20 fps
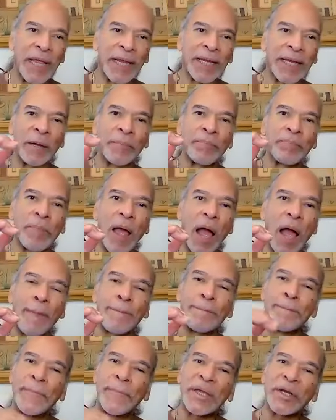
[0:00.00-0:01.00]
like a
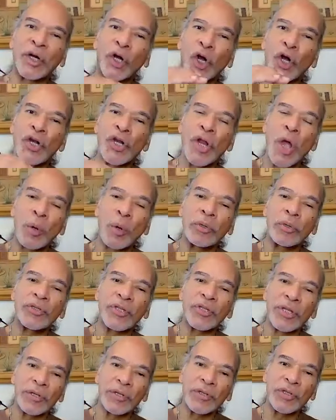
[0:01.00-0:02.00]
bitter note
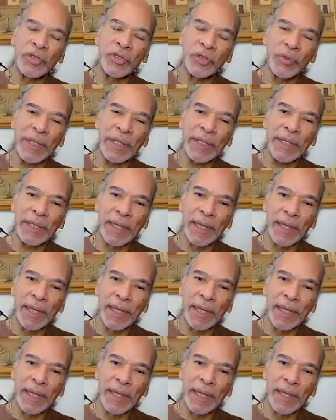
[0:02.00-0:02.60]
to it.